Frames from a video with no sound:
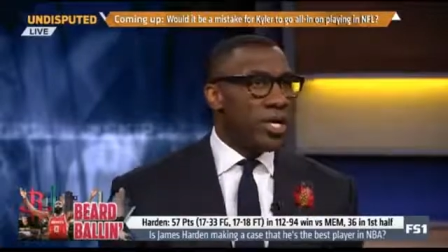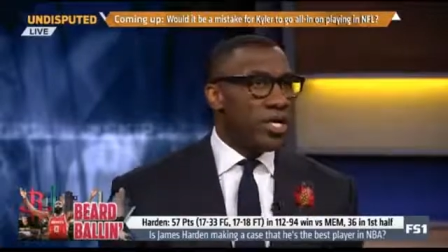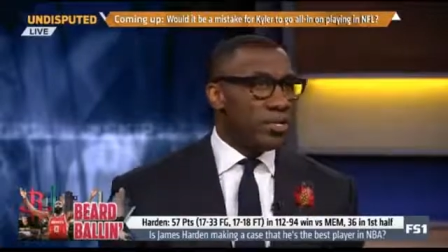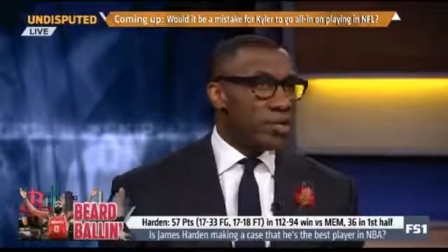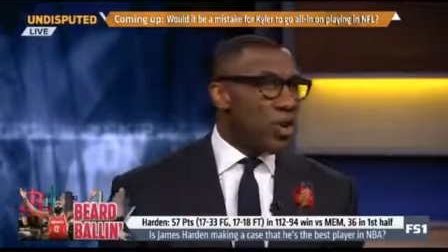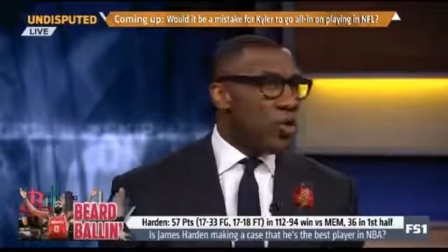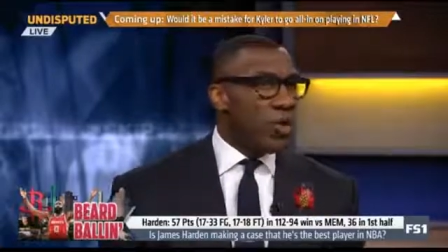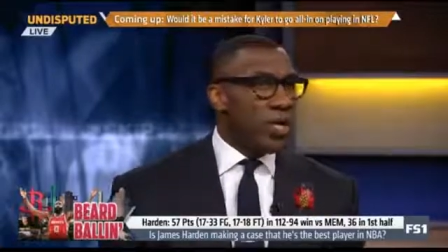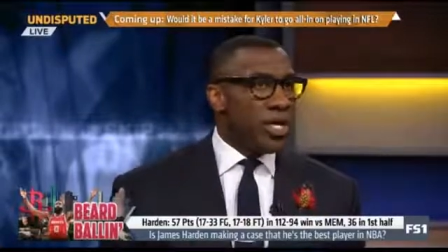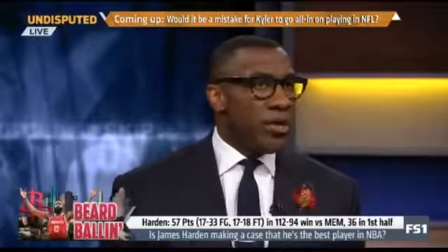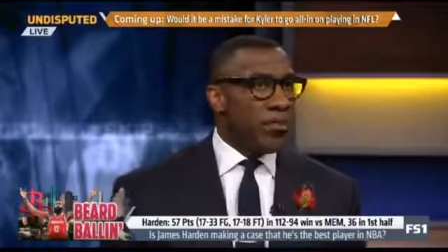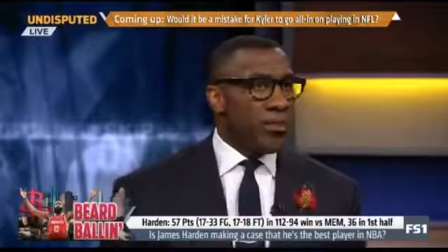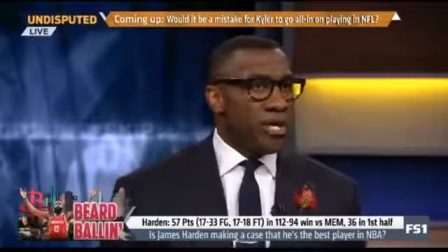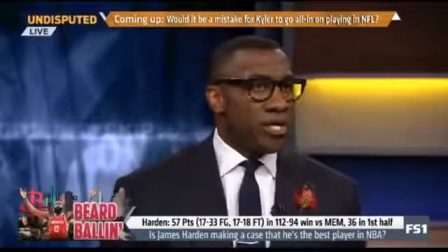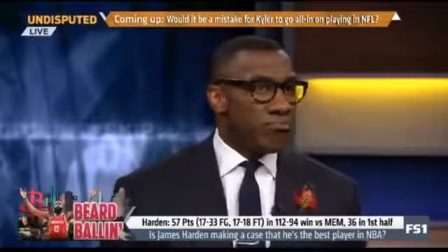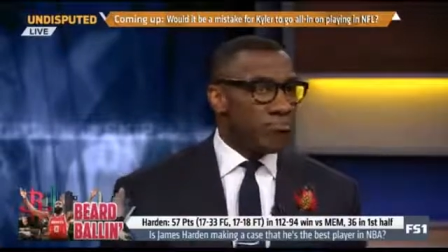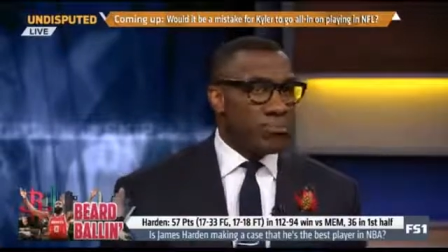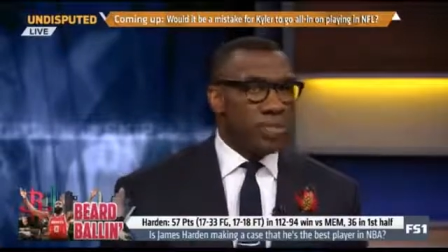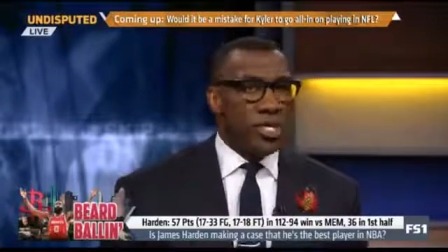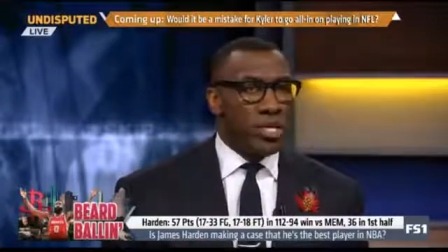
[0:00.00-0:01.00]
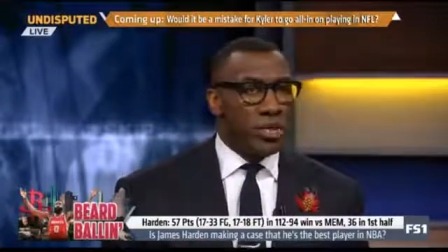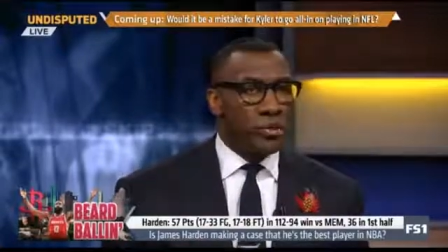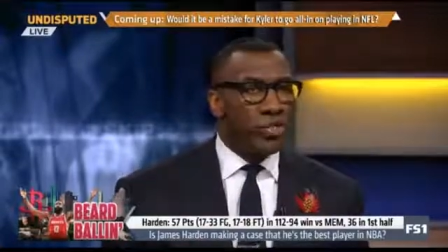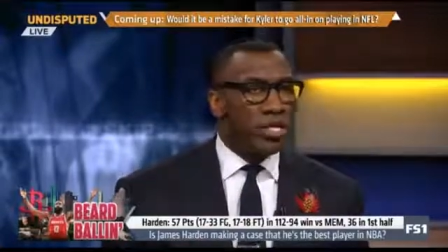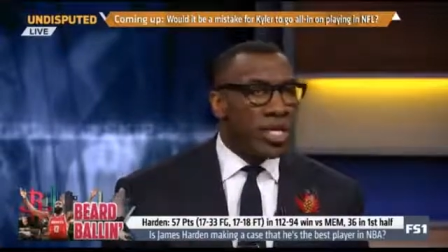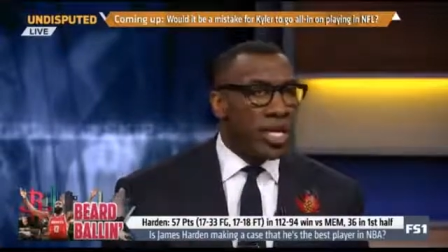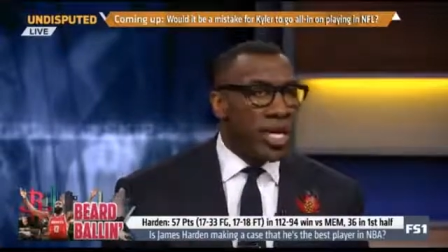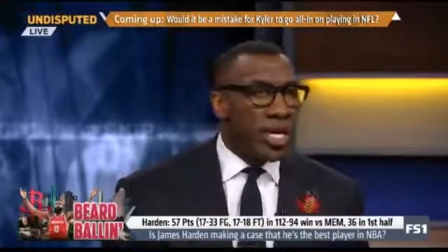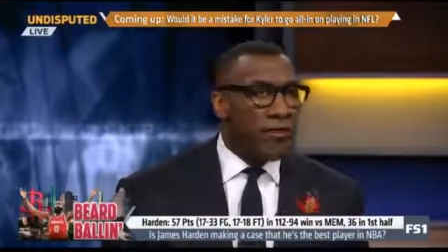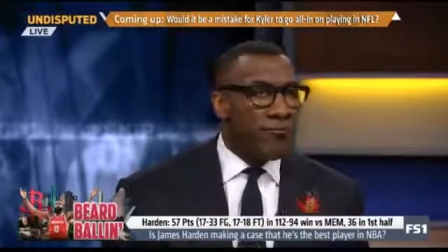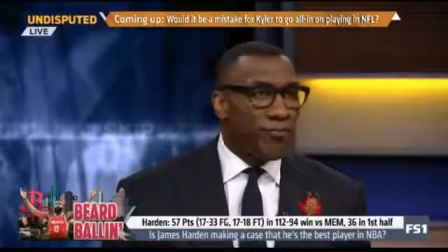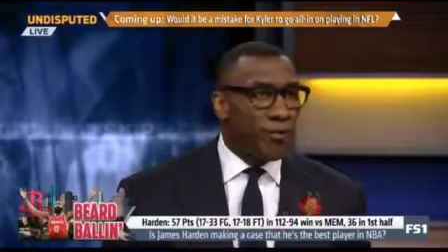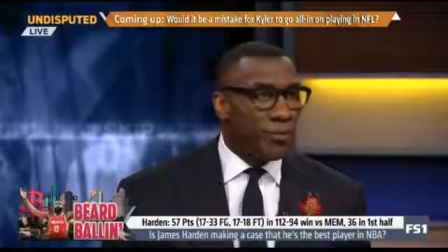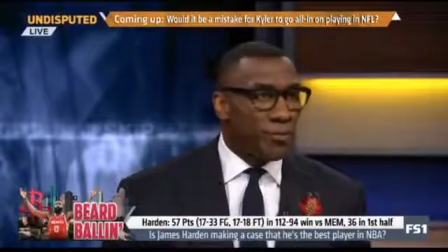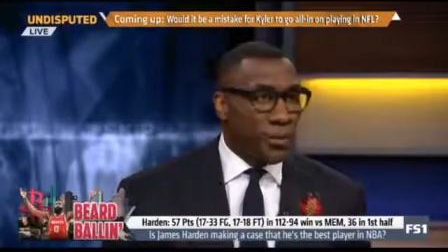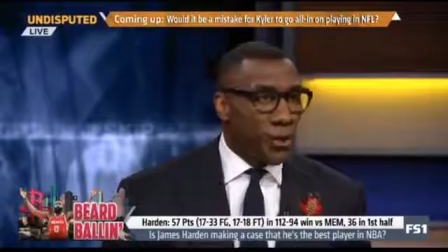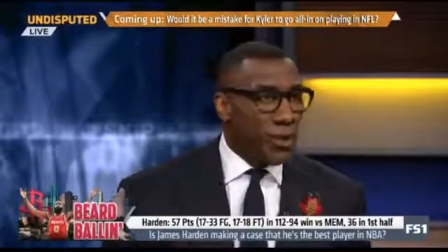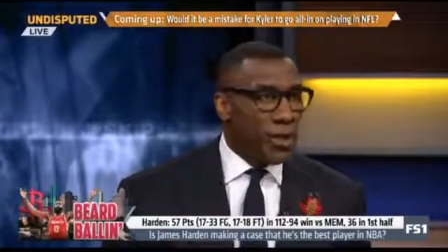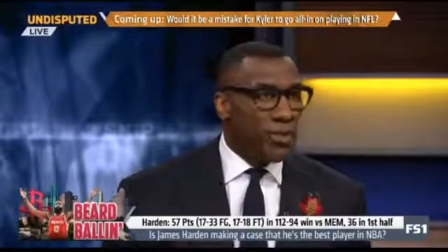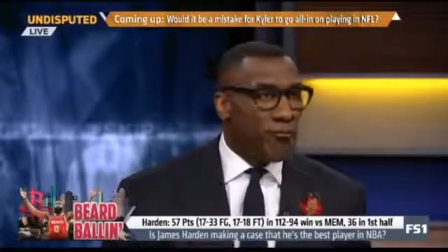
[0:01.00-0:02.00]
So he'll be, 10 for
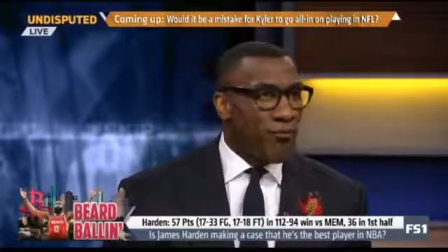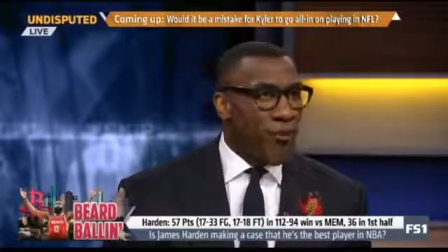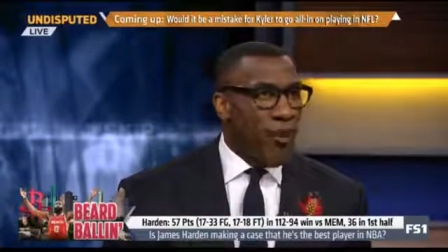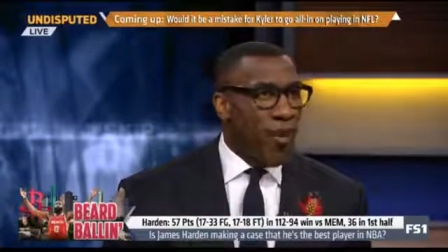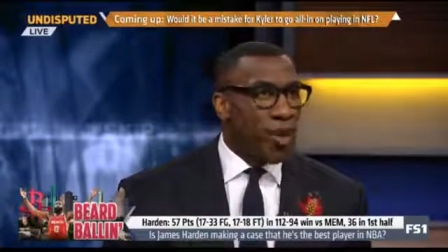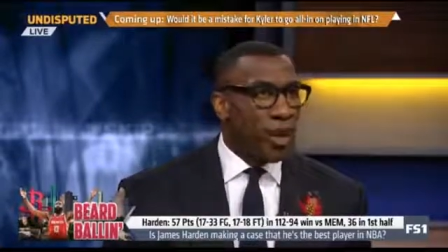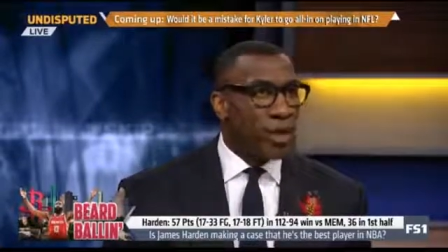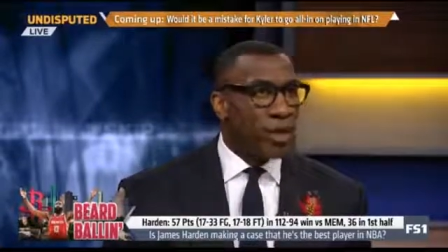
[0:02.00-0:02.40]
34.